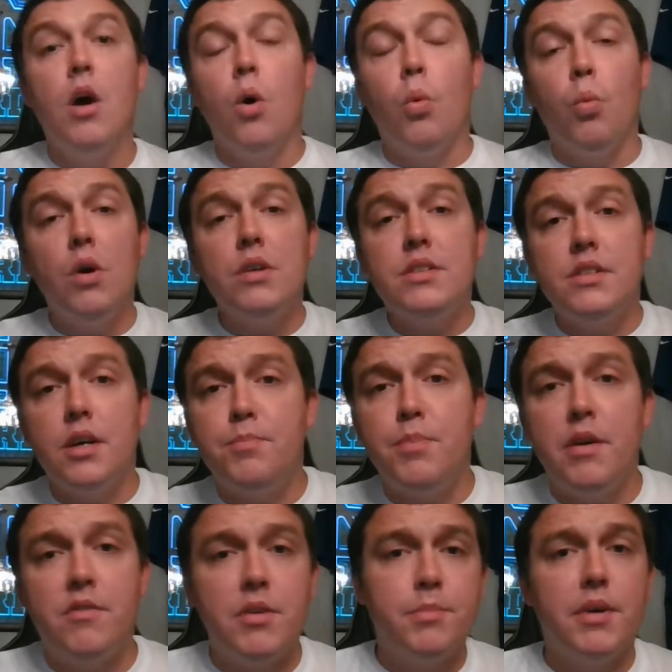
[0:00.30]
What's
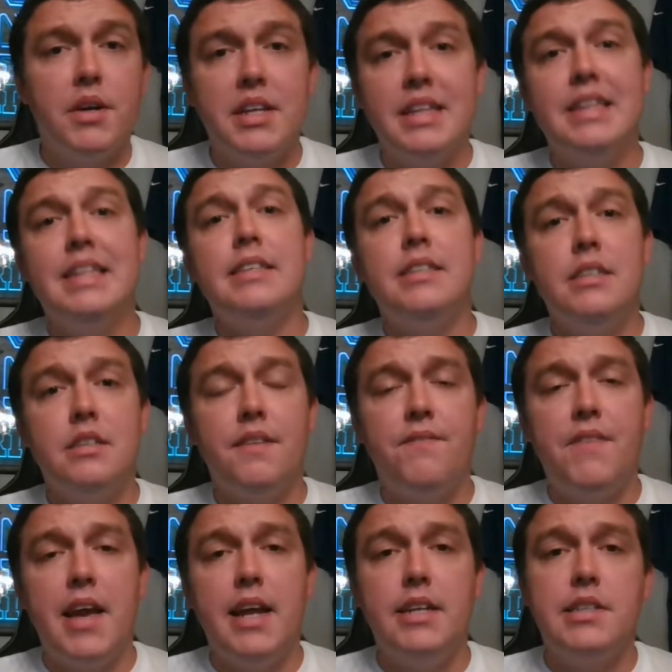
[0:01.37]
up, everybody? This is the
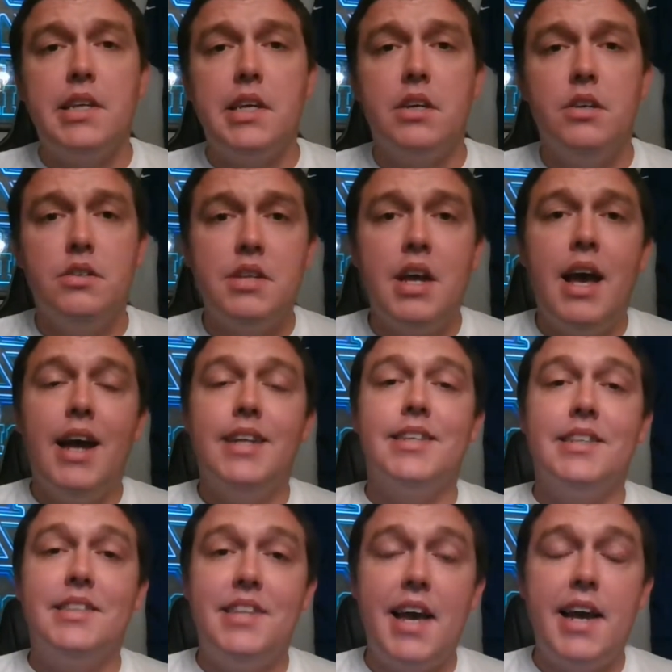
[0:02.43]
Fantasy Goods, and
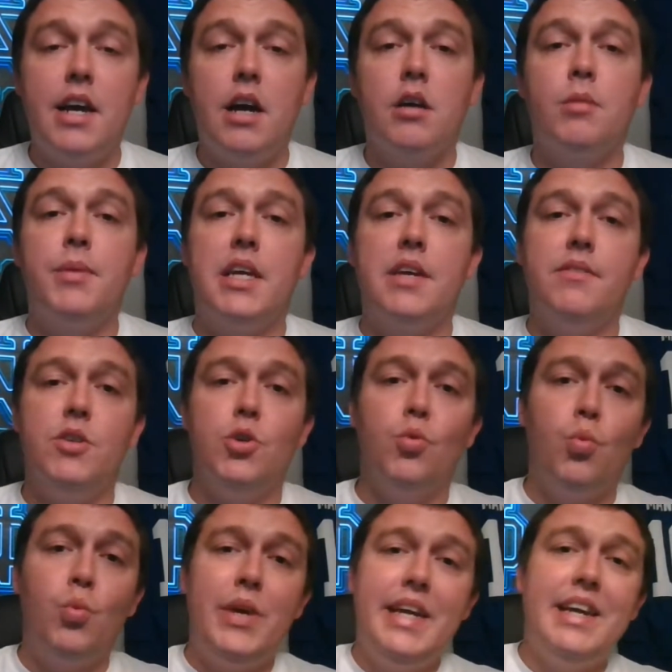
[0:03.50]
today I'm going to be giving you
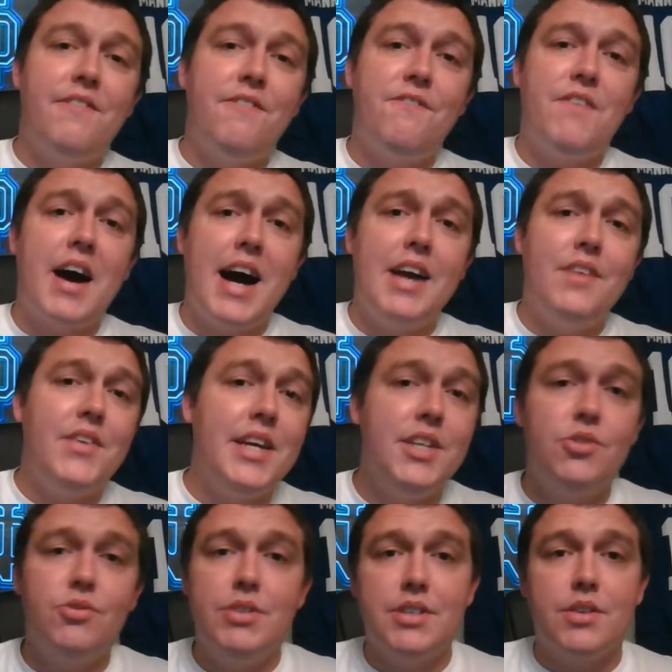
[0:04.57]
Week 5
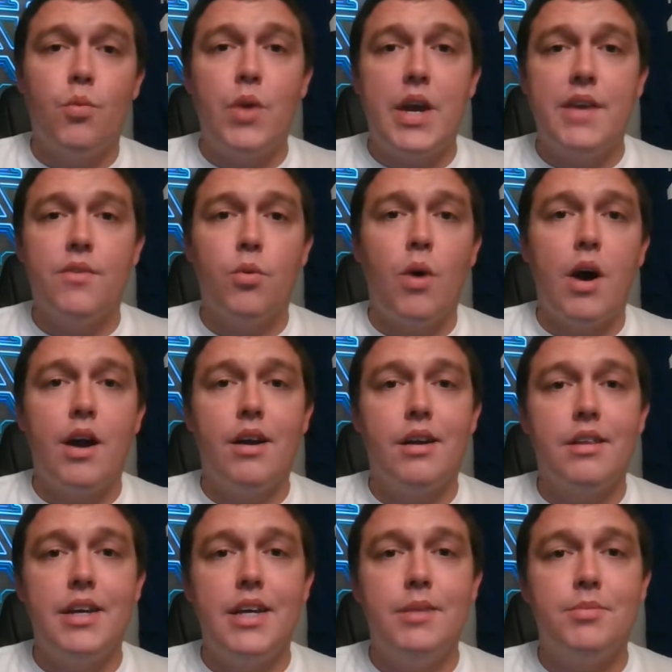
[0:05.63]
injuries and waiver wire
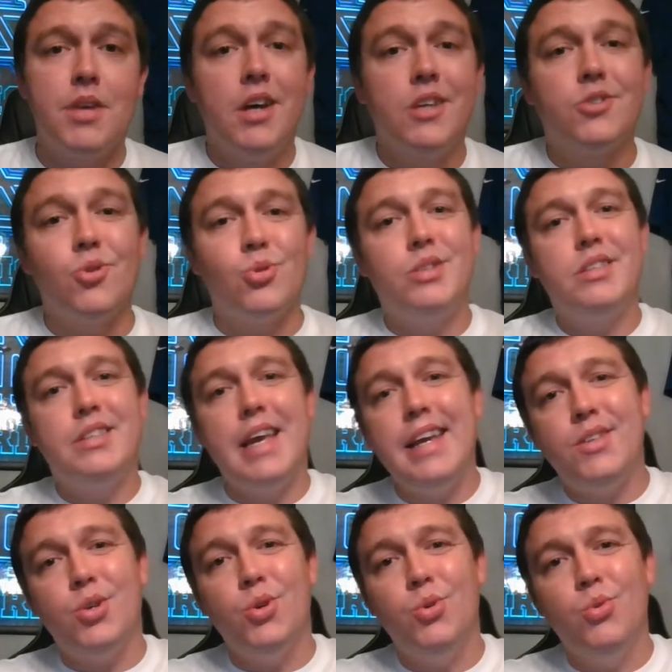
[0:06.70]
claims, so
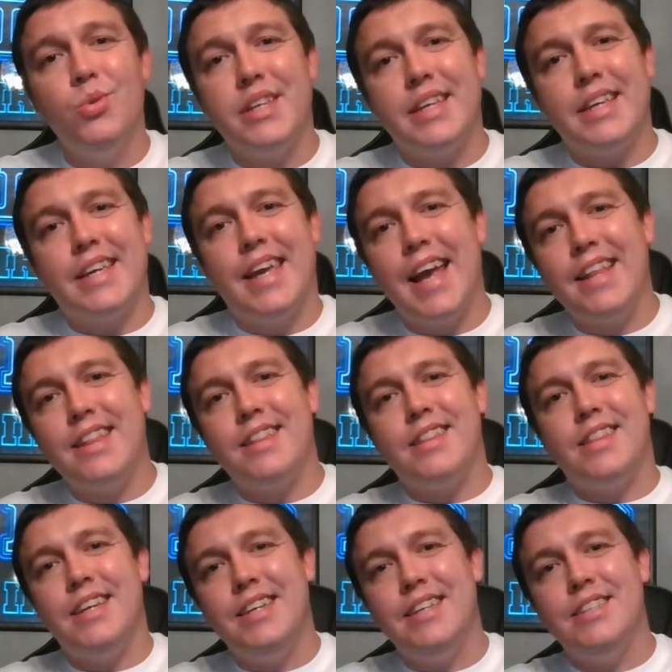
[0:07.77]
stay tuned to
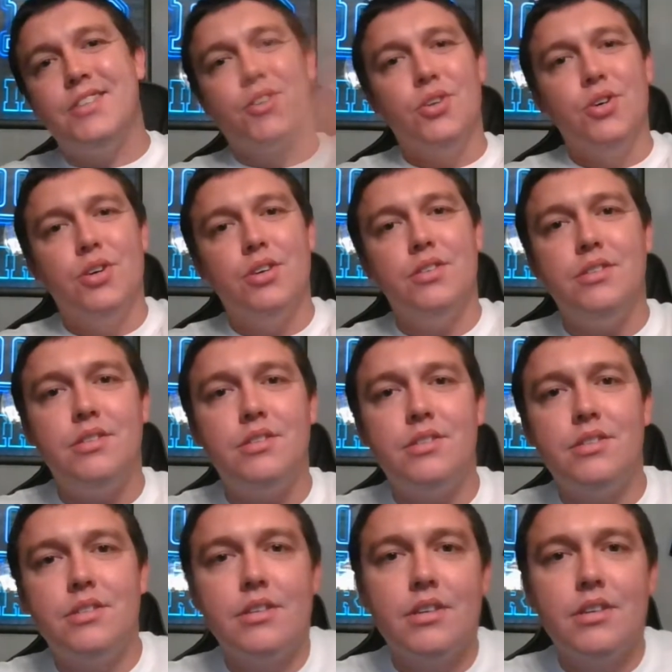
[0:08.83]
get these goods.